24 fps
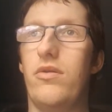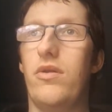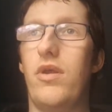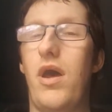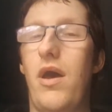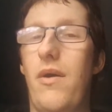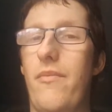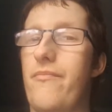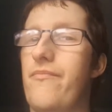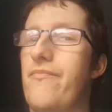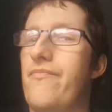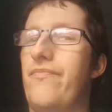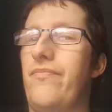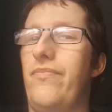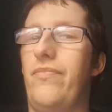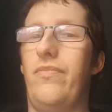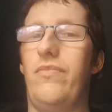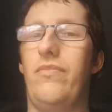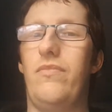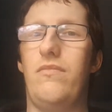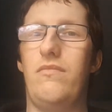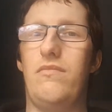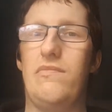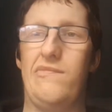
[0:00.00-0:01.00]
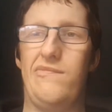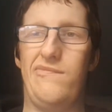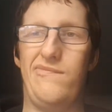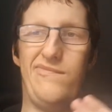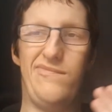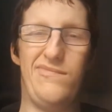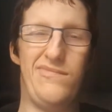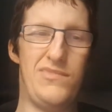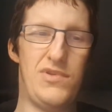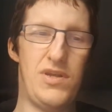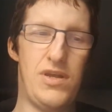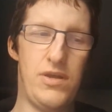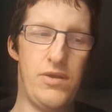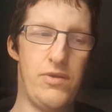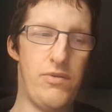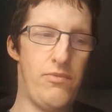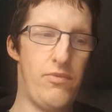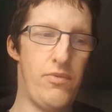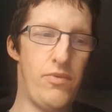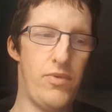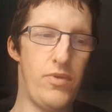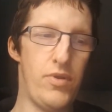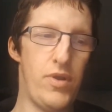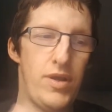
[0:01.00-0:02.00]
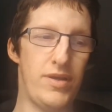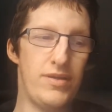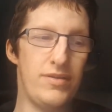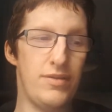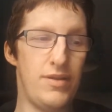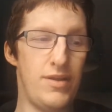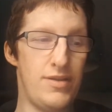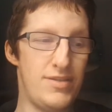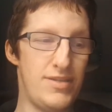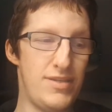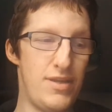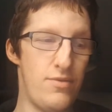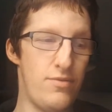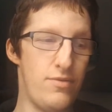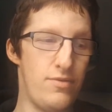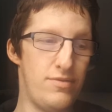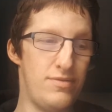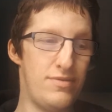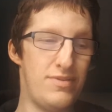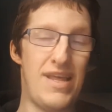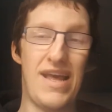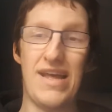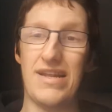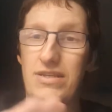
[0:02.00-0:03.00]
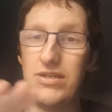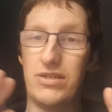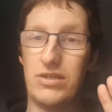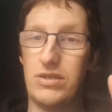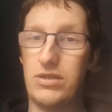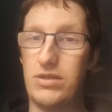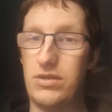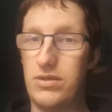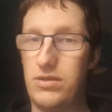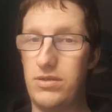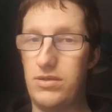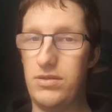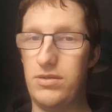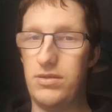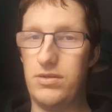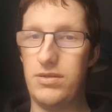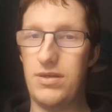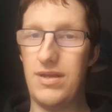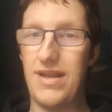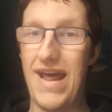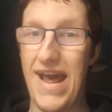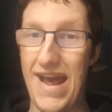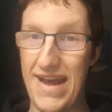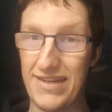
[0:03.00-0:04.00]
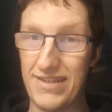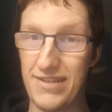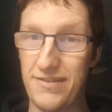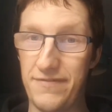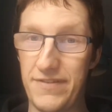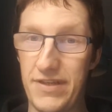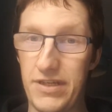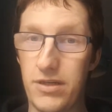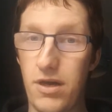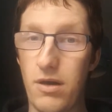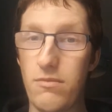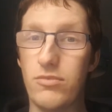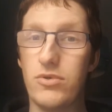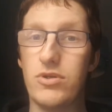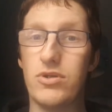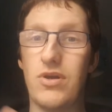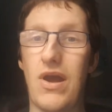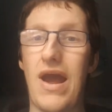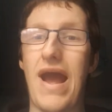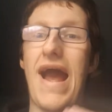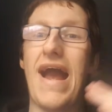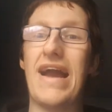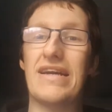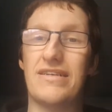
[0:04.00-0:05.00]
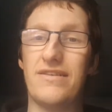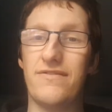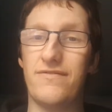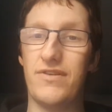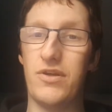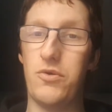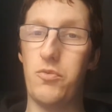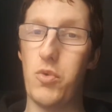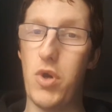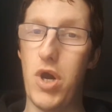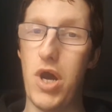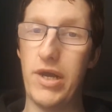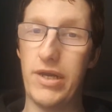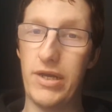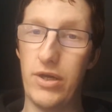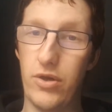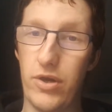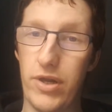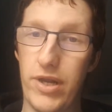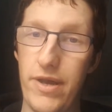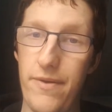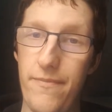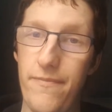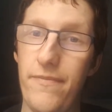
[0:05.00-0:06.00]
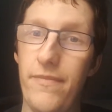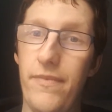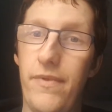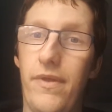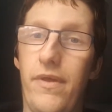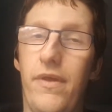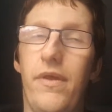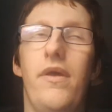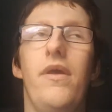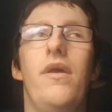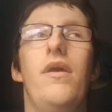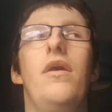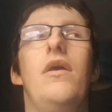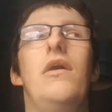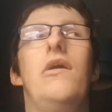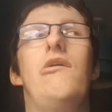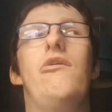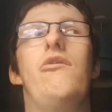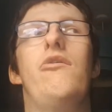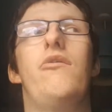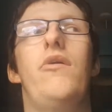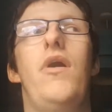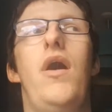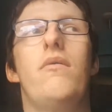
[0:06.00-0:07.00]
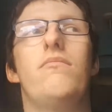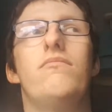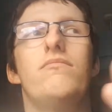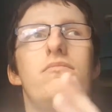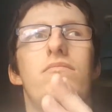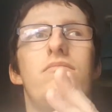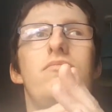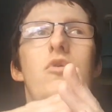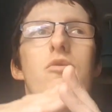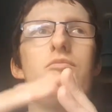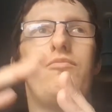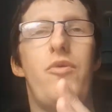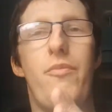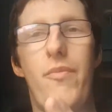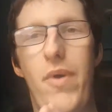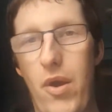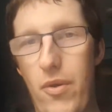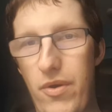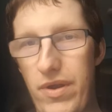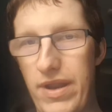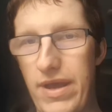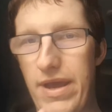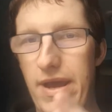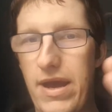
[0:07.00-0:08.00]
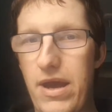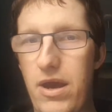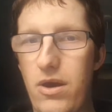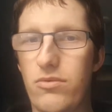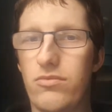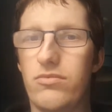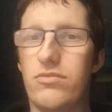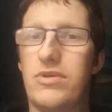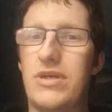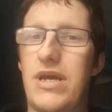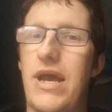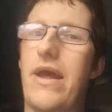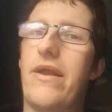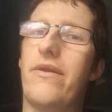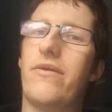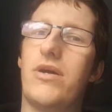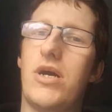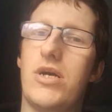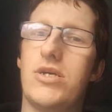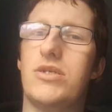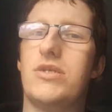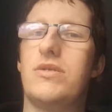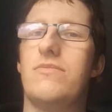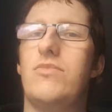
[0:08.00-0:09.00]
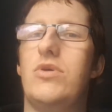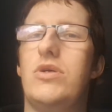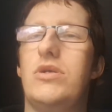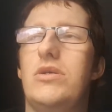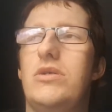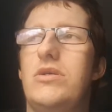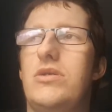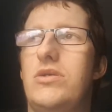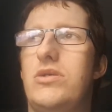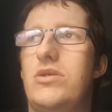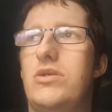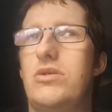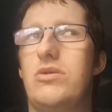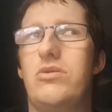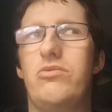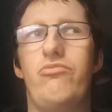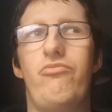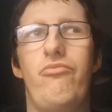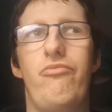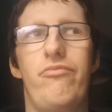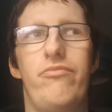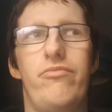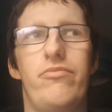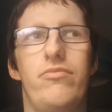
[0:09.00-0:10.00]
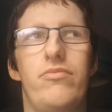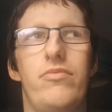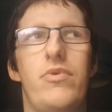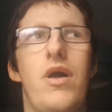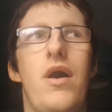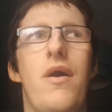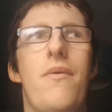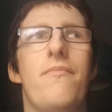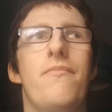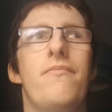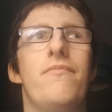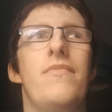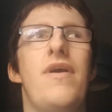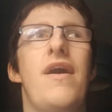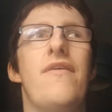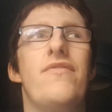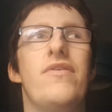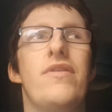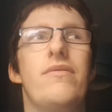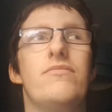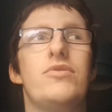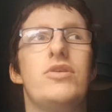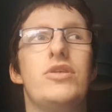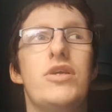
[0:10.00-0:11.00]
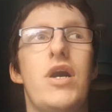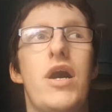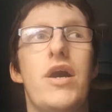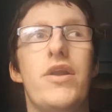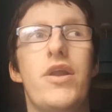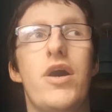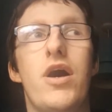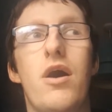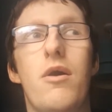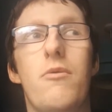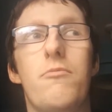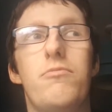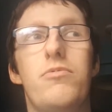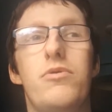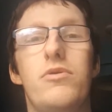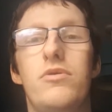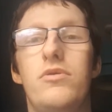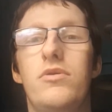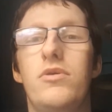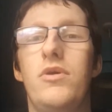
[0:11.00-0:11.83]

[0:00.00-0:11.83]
so that's active income because you're actively working on it, promoting it out, getting customers, having them sign up.